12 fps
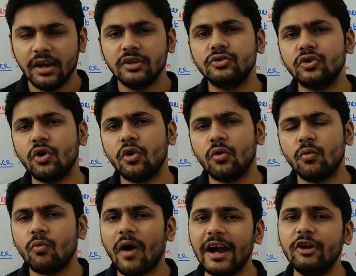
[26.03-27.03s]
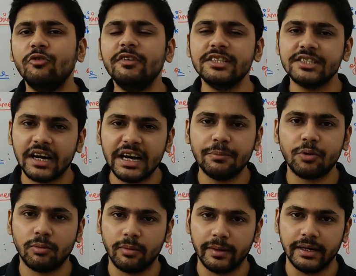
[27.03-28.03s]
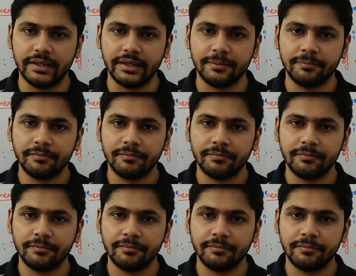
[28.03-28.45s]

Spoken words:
So why do we study probability?